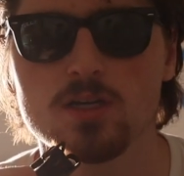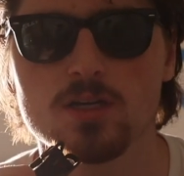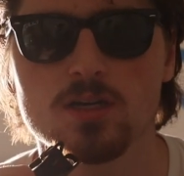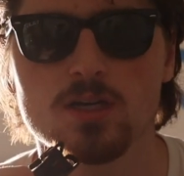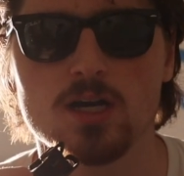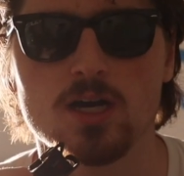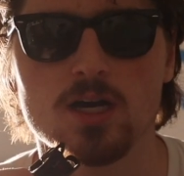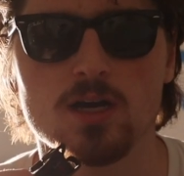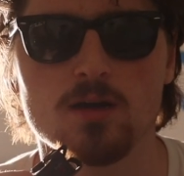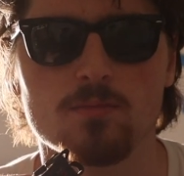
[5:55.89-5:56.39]

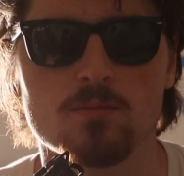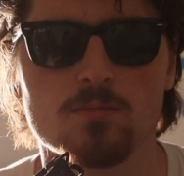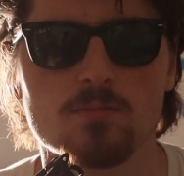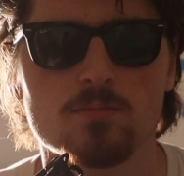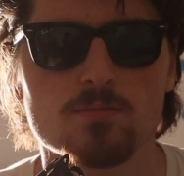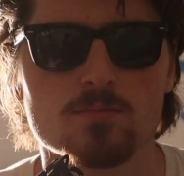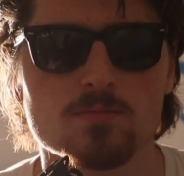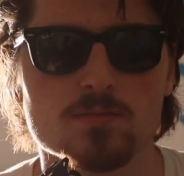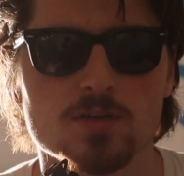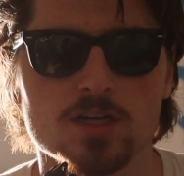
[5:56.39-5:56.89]

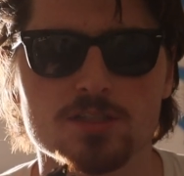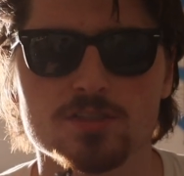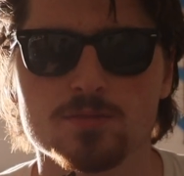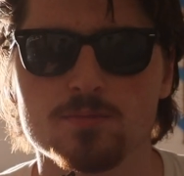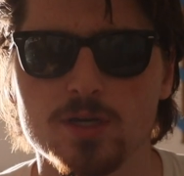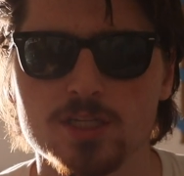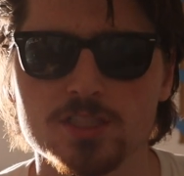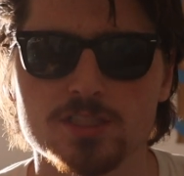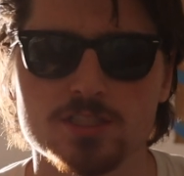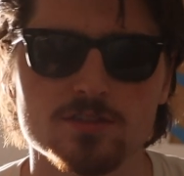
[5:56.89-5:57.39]
cause a
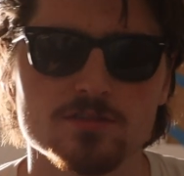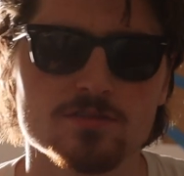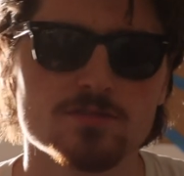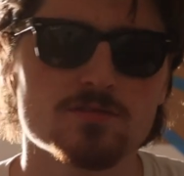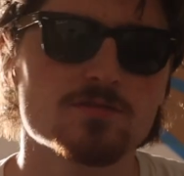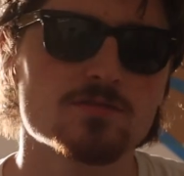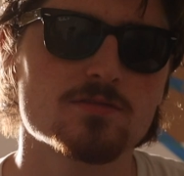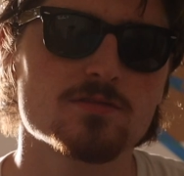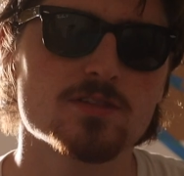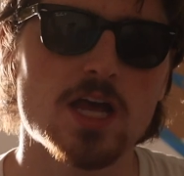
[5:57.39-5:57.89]
bunch of